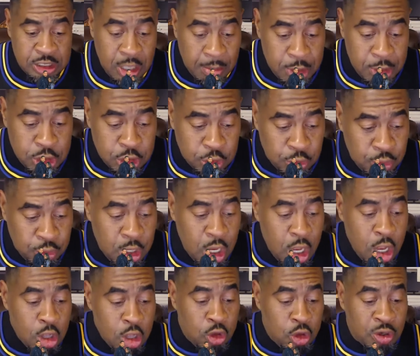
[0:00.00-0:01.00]
Number two,
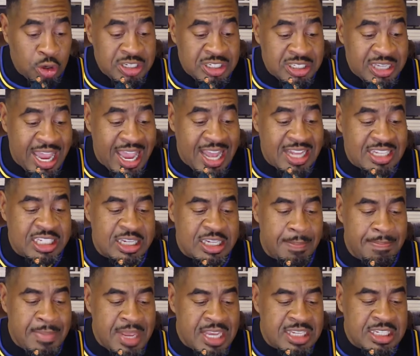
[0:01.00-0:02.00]
nor stands
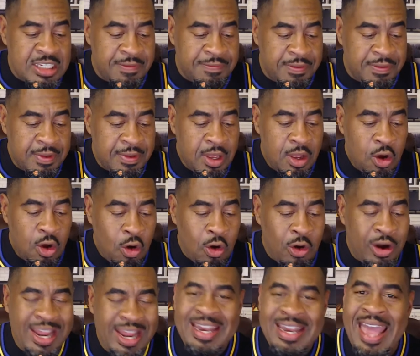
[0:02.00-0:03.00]
submissive
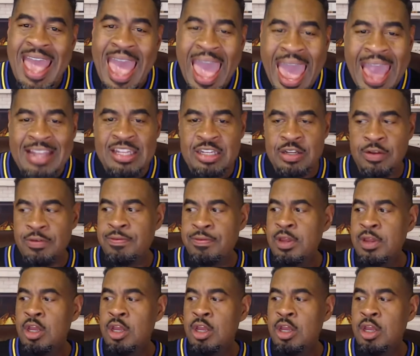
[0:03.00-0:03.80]
or inactive.